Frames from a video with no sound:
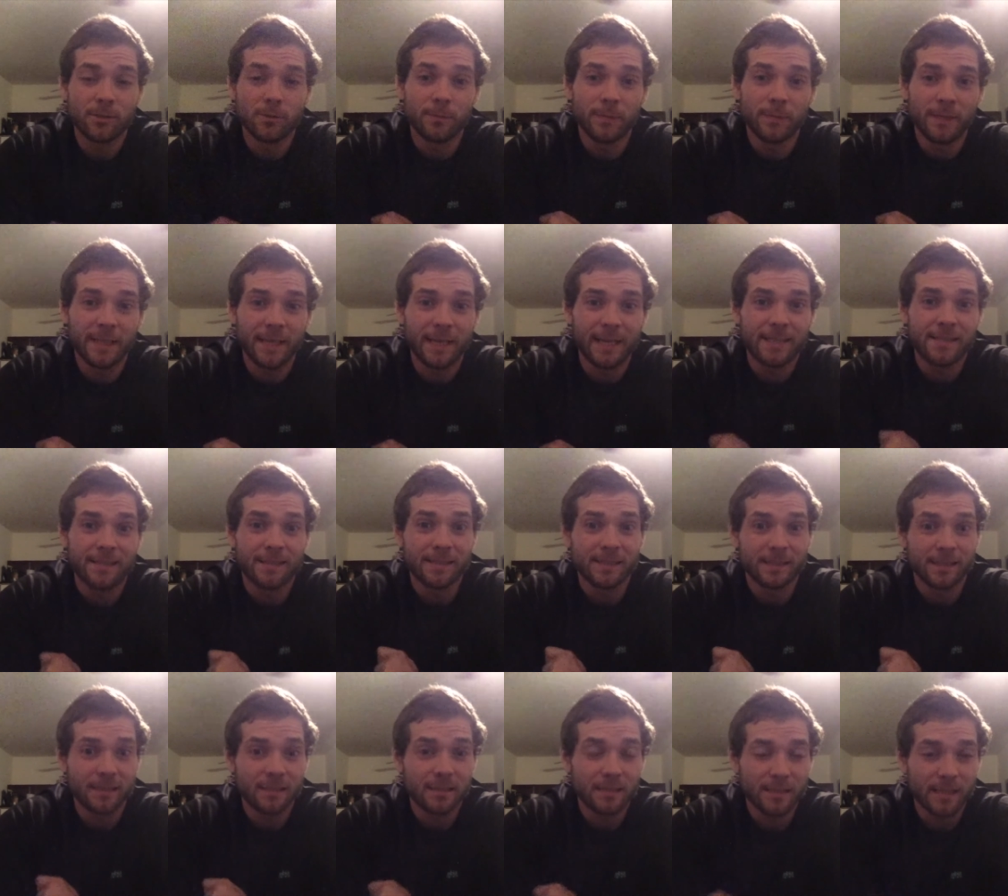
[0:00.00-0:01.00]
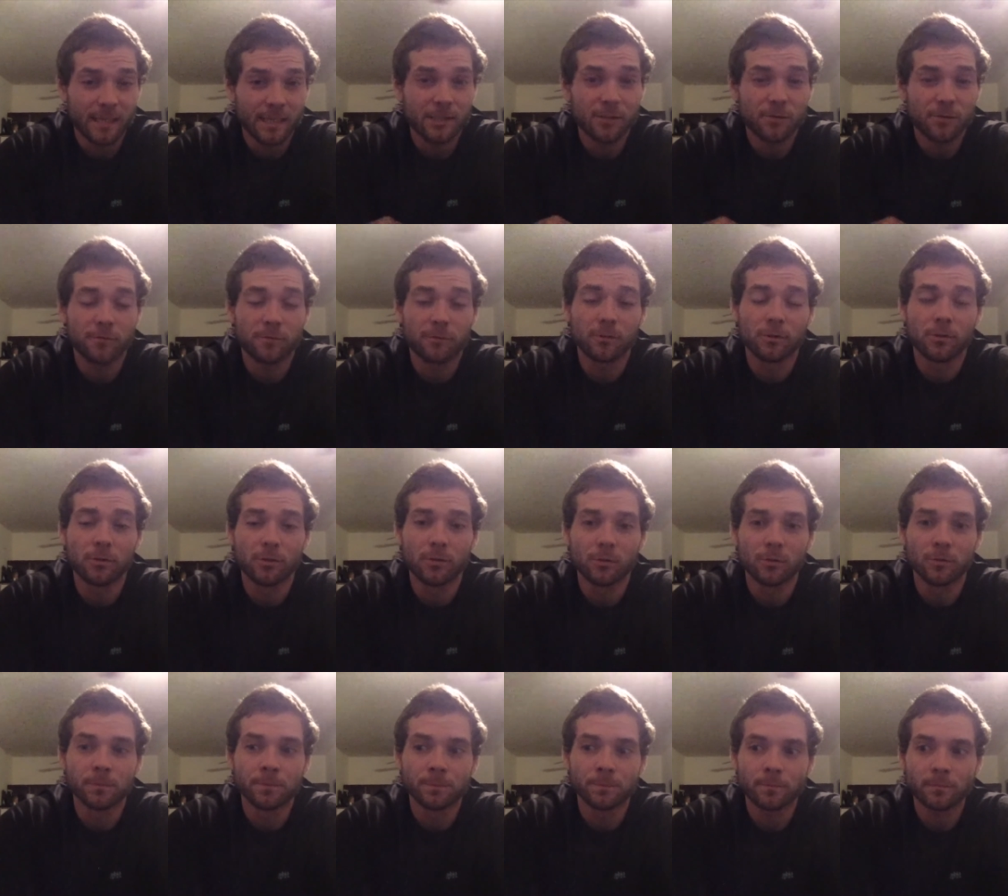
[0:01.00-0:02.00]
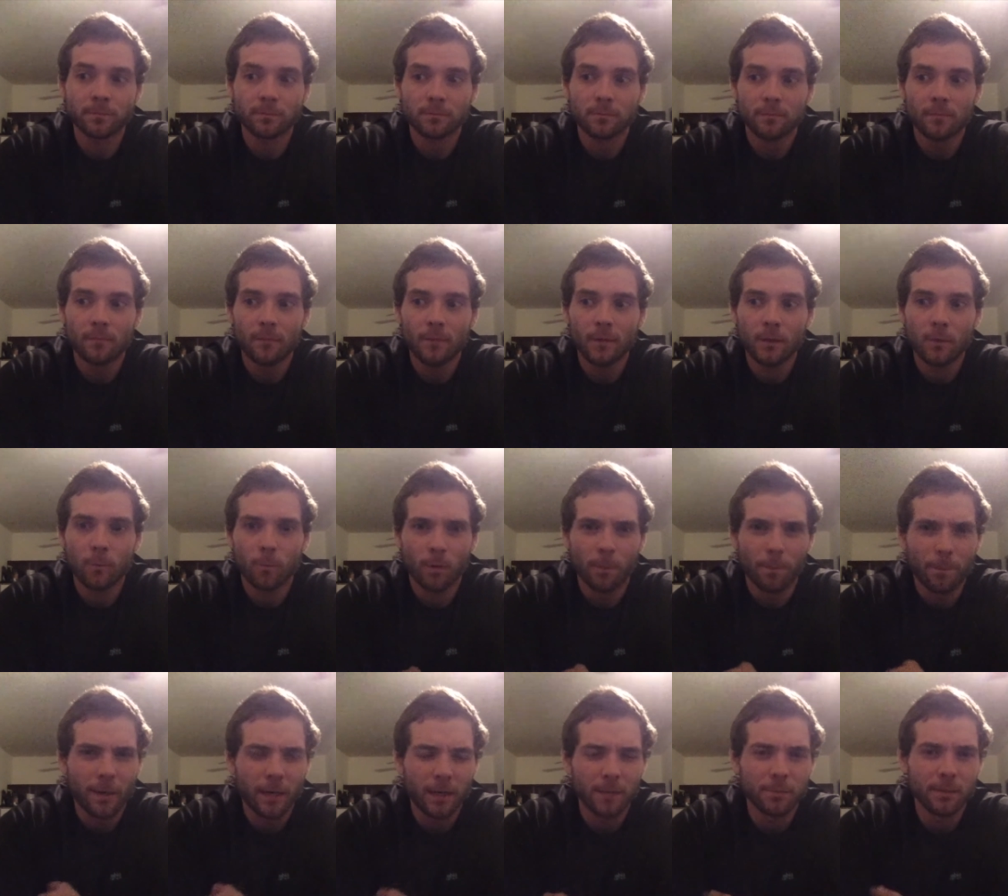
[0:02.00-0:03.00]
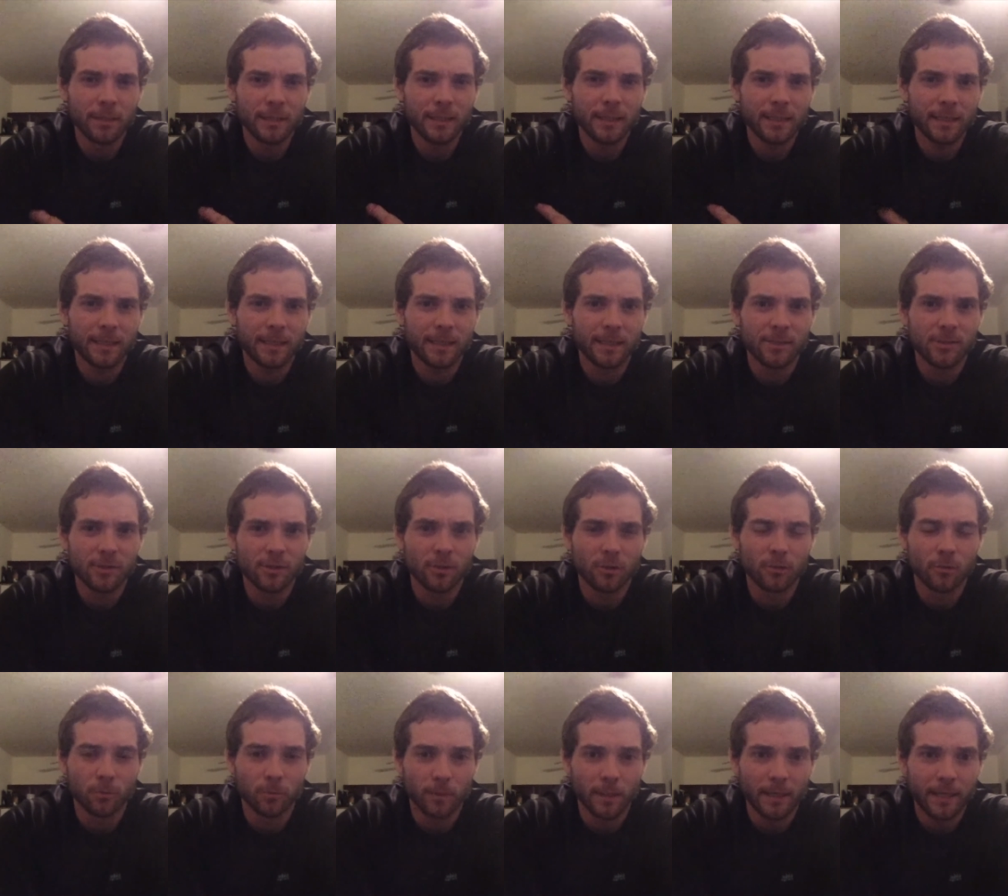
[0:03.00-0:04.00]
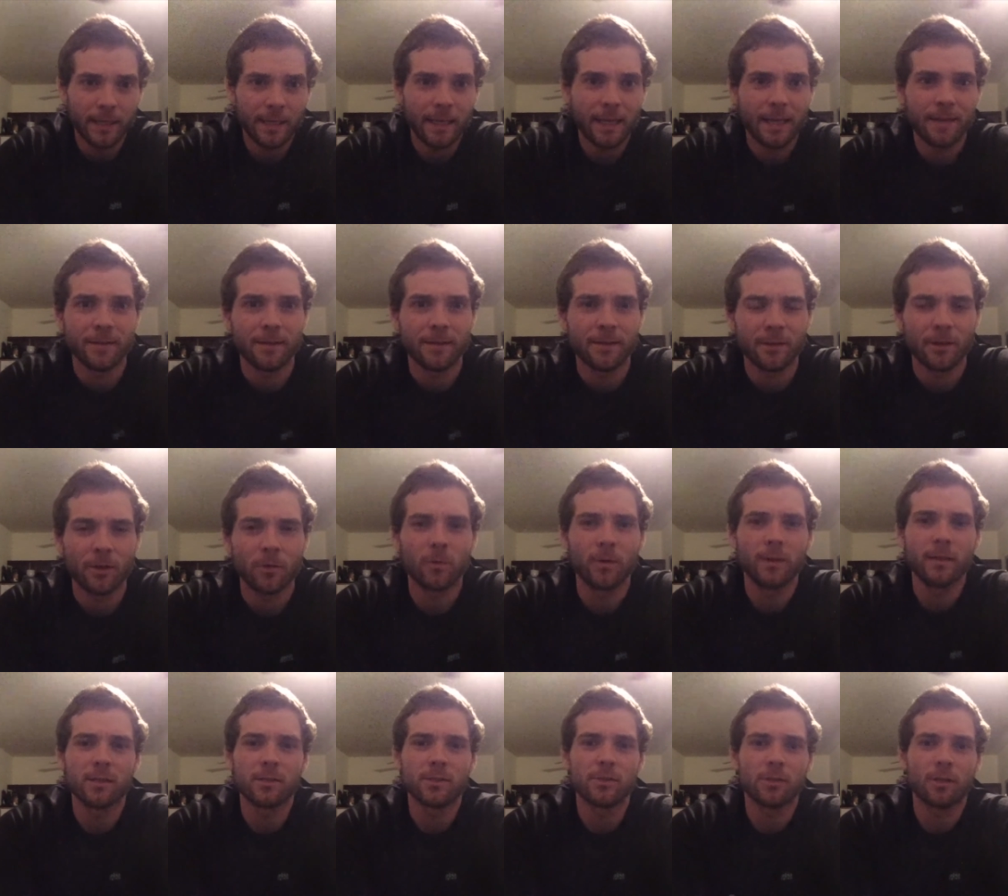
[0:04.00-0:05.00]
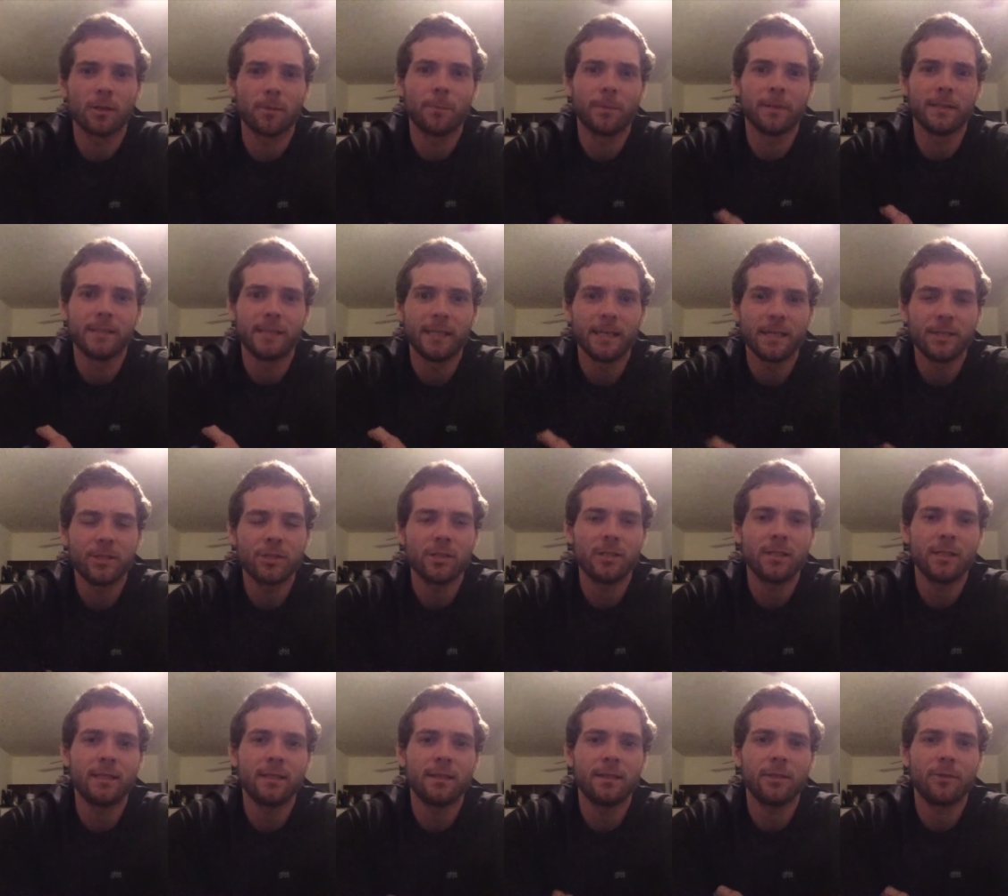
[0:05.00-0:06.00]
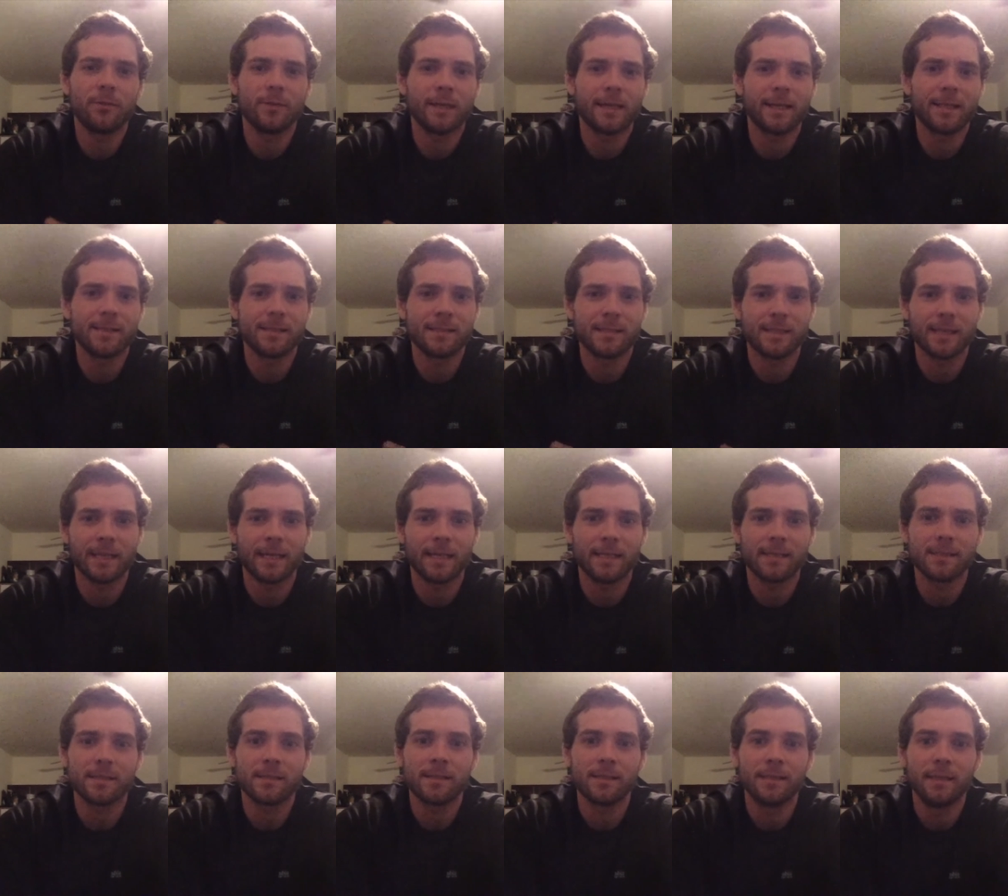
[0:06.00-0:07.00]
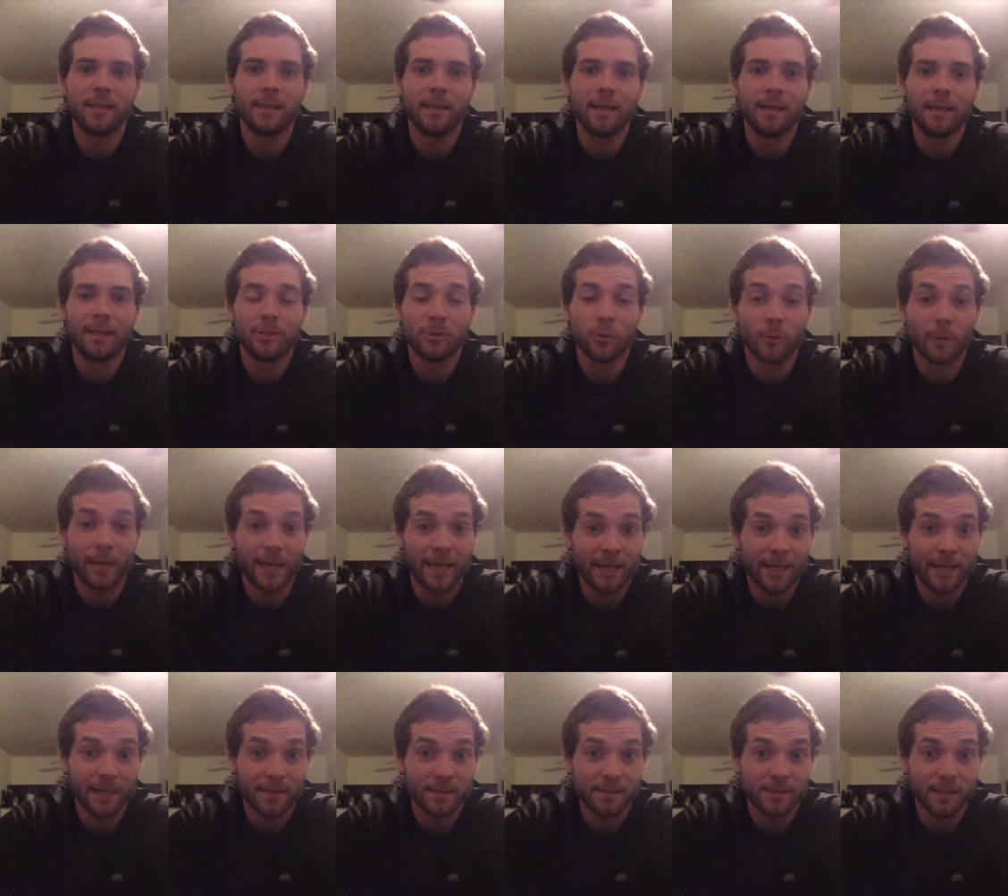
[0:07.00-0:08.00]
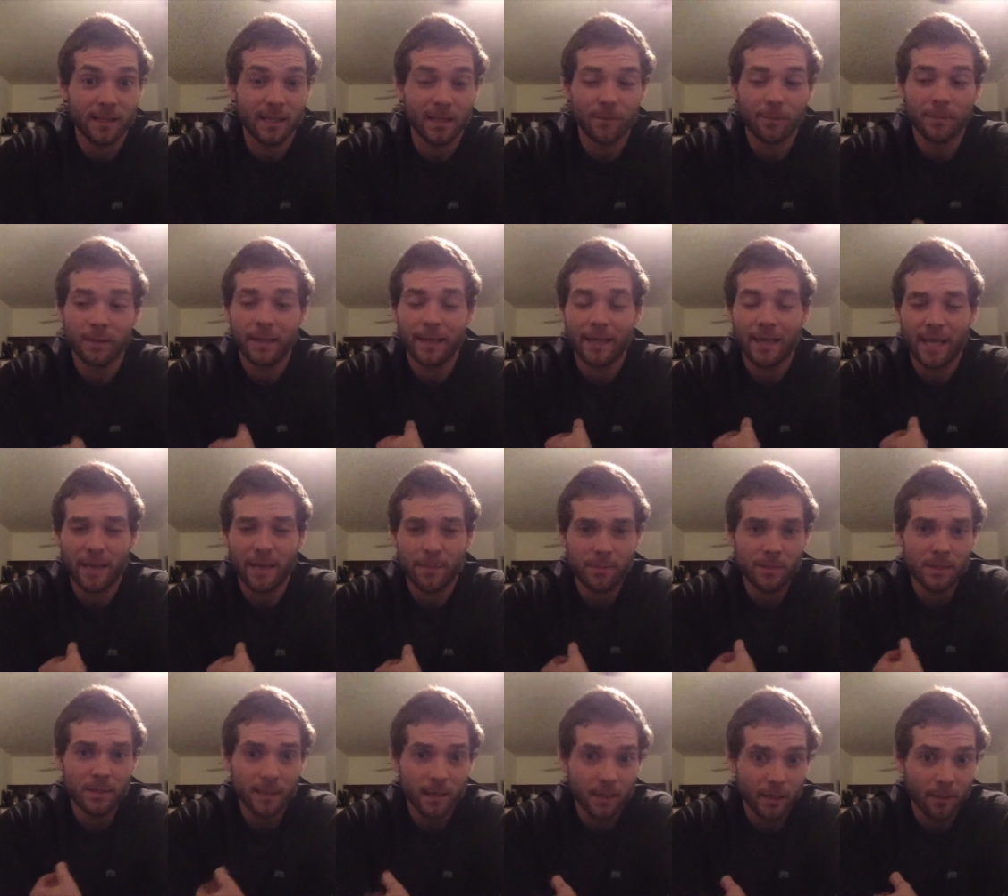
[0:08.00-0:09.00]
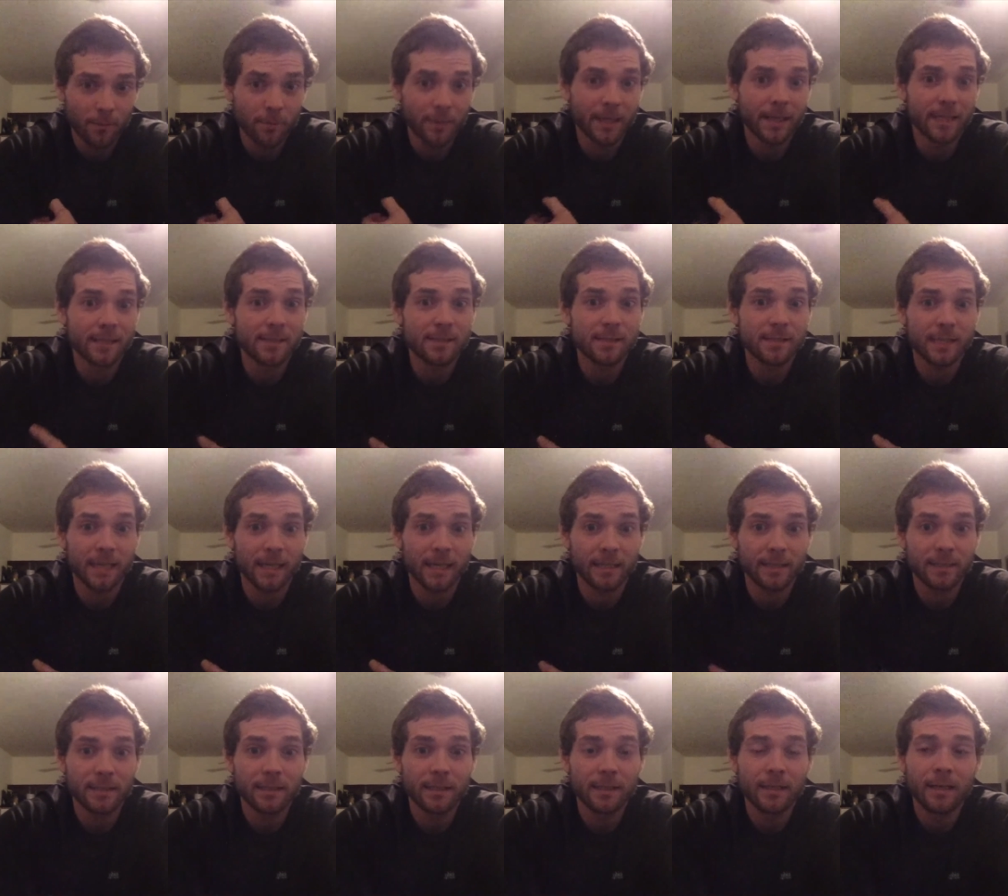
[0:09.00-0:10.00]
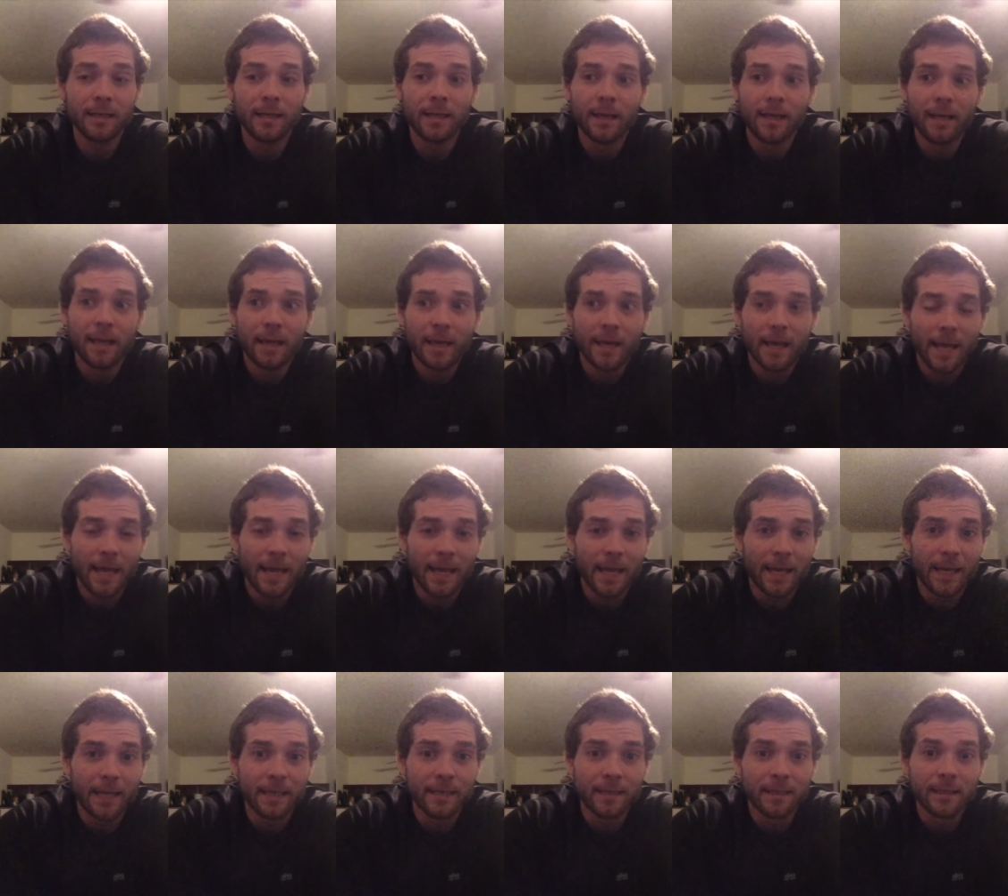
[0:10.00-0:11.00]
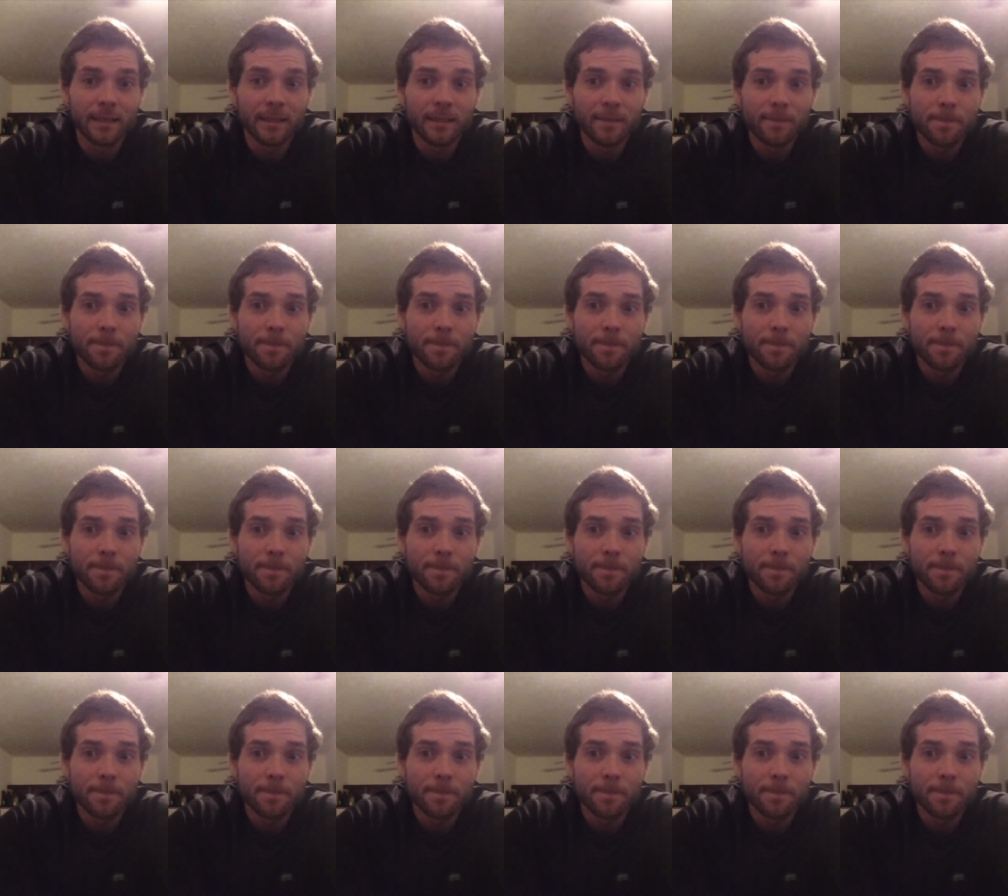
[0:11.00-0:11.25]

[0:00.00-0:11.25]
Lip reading: be a successful republic in its own right, and then they're going to start petitioning the United States to annex them and become a state. And